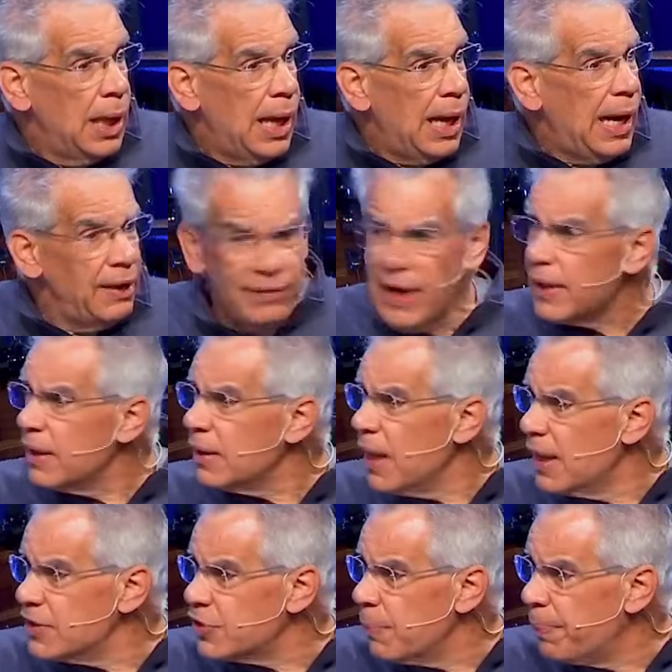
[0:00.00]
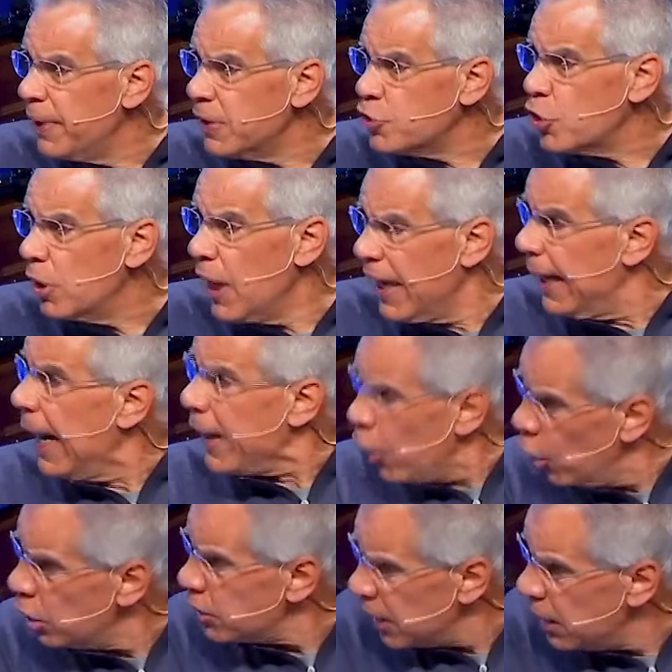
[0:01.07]
I recognize the picture and I
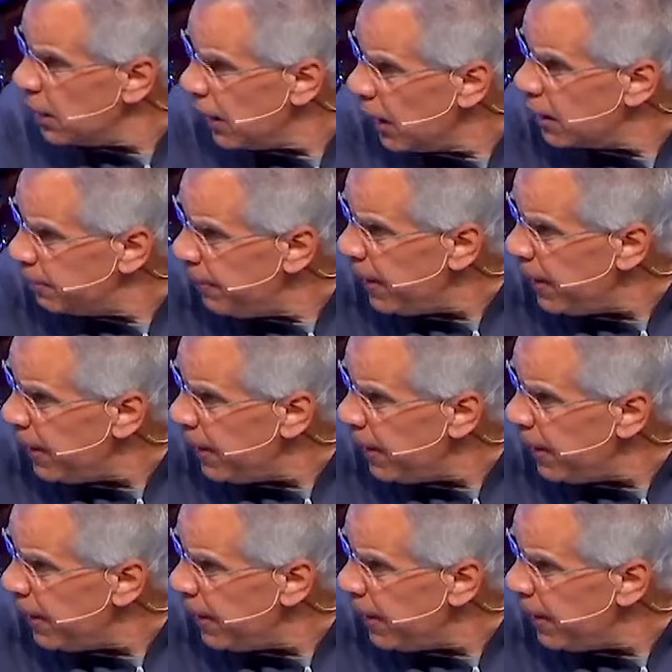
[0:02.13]
hurt getting out of bed.